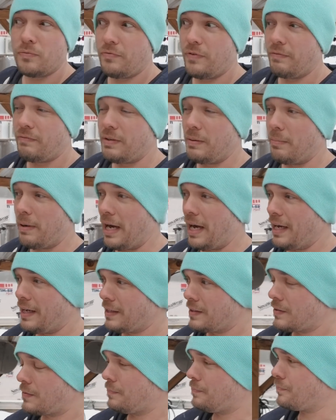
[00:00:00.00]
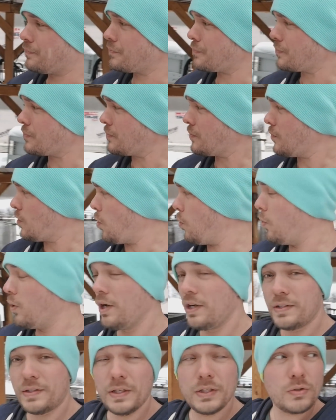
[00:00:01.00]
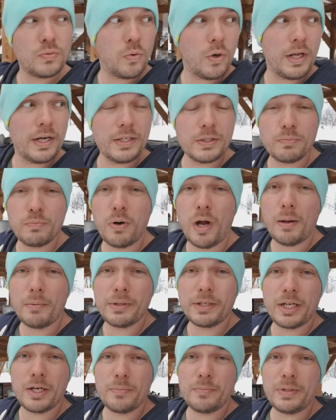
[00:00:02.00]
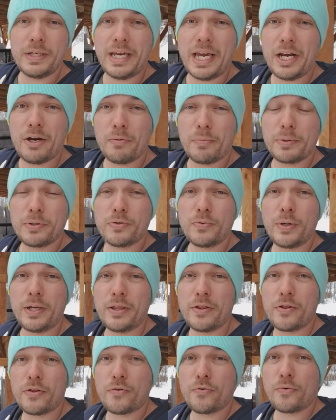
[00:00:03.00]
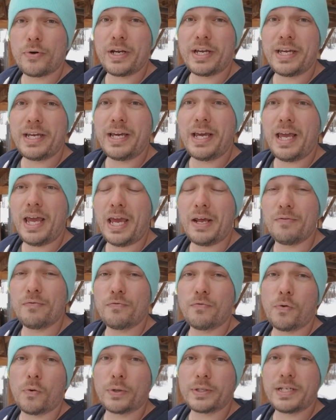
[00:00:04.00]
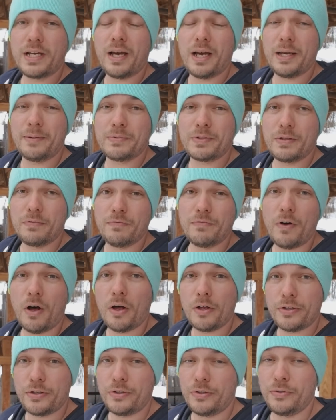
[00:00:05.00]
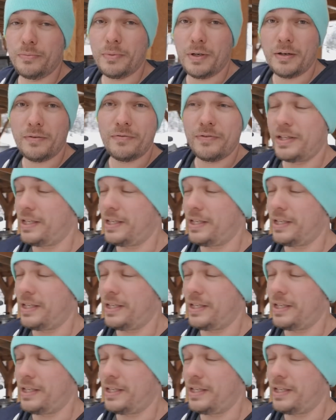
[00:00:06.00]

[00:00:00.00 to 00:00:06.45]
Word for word: 50 bags, whereas this one is probably going to be anywhere between three and four times the volume of